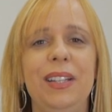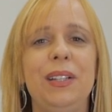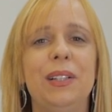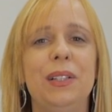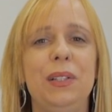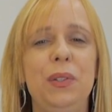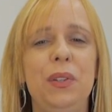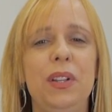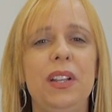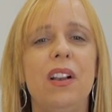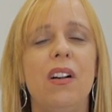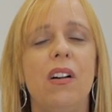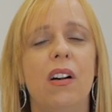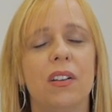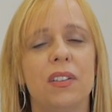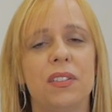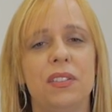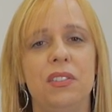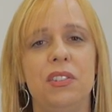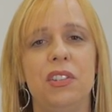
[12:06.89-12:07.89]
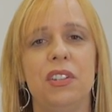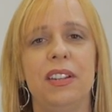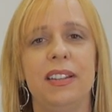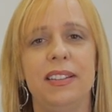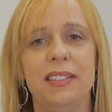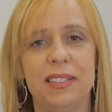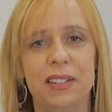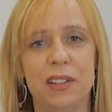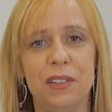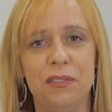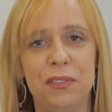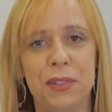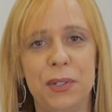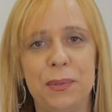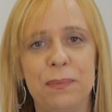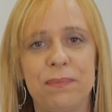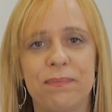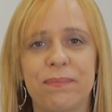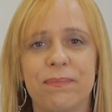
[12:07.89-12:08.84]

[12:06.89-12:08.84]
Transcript: including oxygen and sulfur.